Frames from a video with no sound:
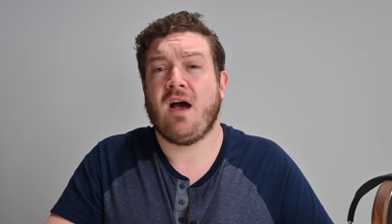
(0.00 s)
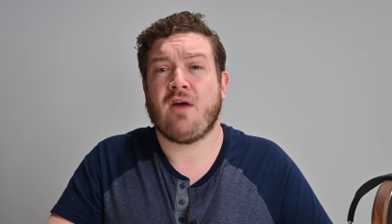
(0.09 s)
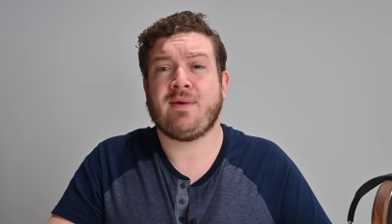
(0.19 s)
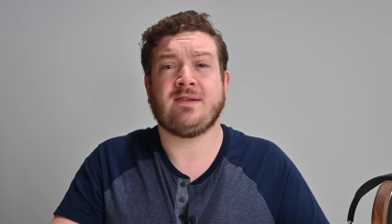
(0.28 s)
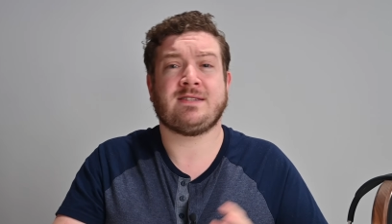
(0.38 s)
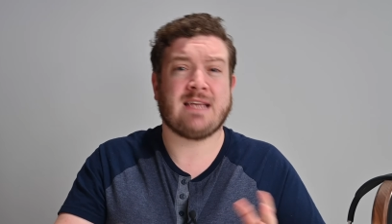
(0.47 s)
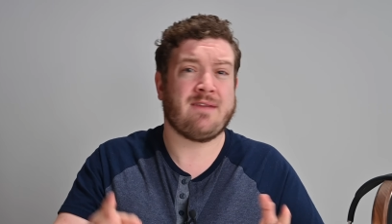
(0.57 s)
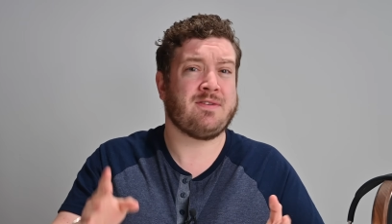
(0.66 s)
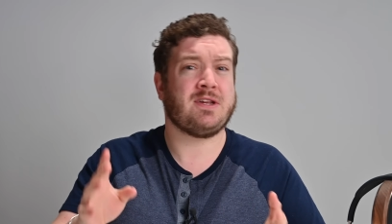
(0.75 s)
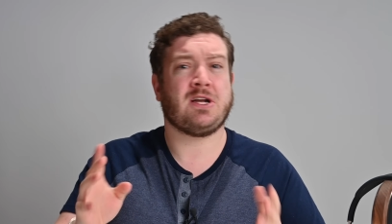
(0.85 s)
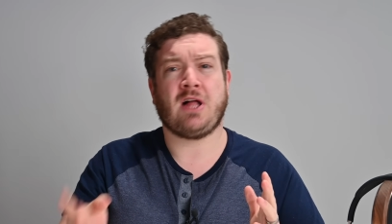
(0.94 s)
around
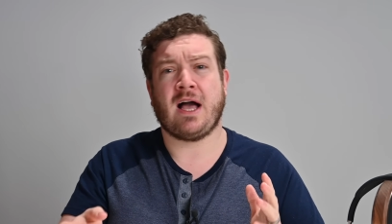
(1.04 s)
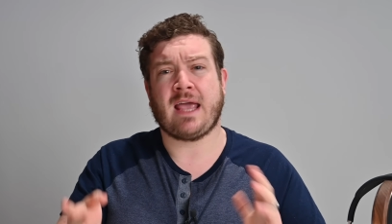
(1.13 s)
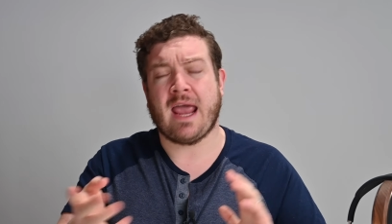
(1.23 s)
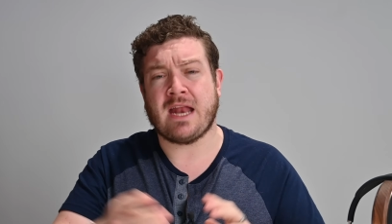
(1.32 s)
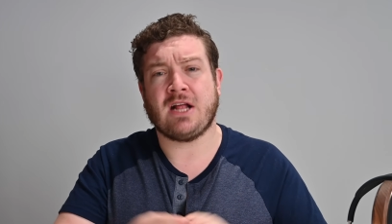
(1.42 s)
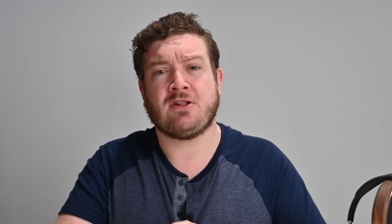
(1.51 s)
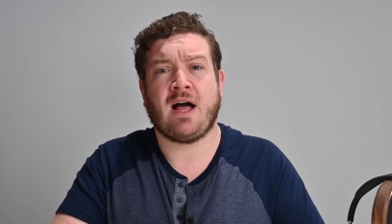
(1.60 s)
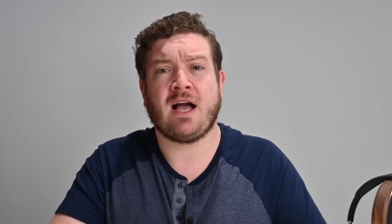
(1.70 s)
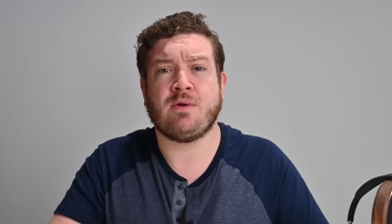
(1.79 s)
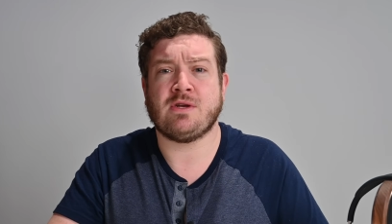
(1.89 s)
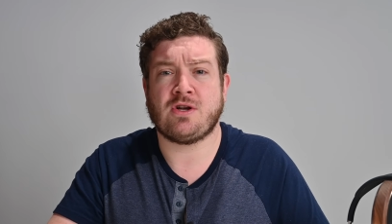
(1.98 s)
seven o'clock, eight
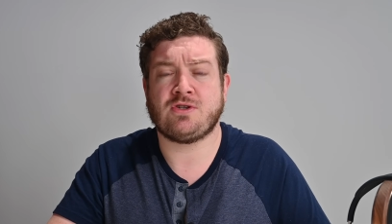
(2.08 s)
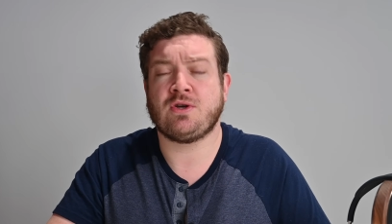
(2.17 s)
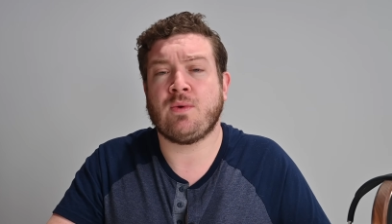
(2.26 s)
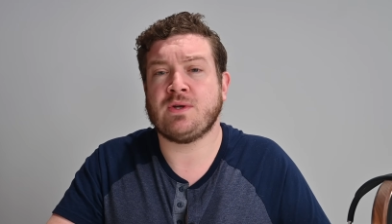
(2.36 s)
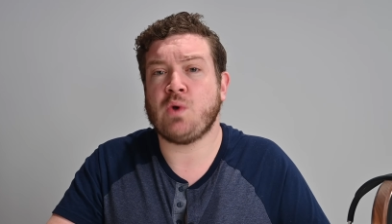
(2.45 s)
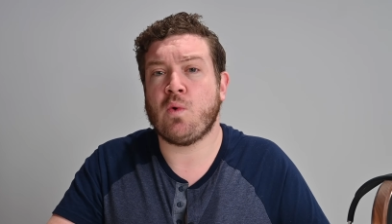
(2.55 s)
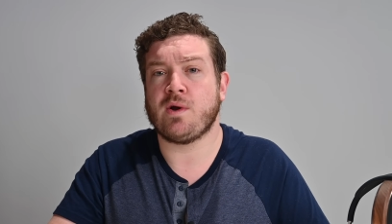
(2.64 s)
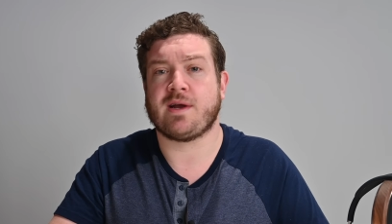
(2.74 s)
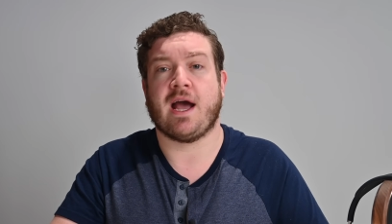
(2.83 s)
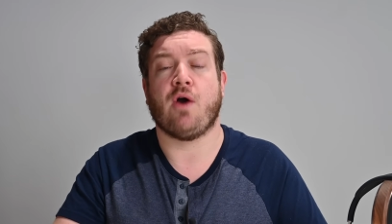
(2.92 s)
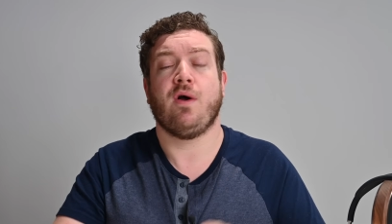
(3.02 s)
o'clock when you start to go into a
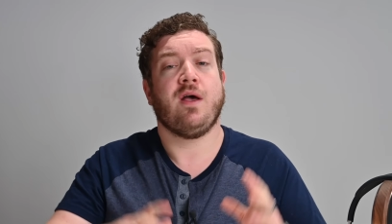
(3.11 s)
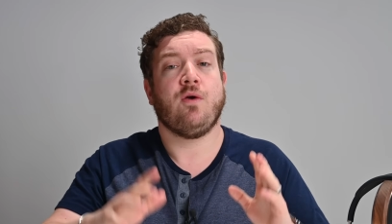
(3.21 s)
workout.